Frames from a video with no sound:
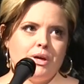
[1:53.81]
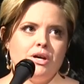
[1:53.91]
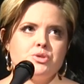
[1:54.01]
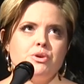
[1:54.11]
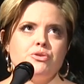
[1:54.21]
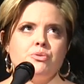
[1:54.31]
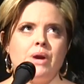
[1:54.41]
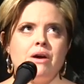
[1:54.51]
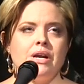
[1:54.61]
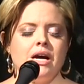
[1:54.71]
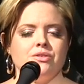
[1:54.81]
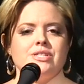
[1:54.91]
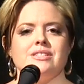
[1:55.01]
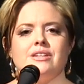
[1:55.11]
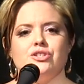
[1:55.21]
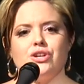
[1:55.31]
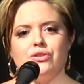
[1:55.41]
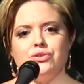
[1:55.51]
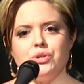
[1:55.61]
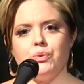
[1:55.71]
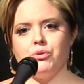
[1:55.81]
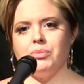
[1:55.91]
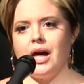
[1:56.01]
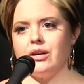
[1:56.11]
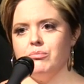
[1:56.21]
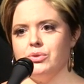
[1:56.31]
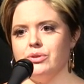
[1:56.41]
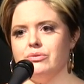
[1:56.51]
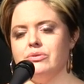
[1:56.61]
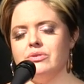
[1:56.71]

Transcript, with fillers: because we threw roundhouses at each other till we were black and blue.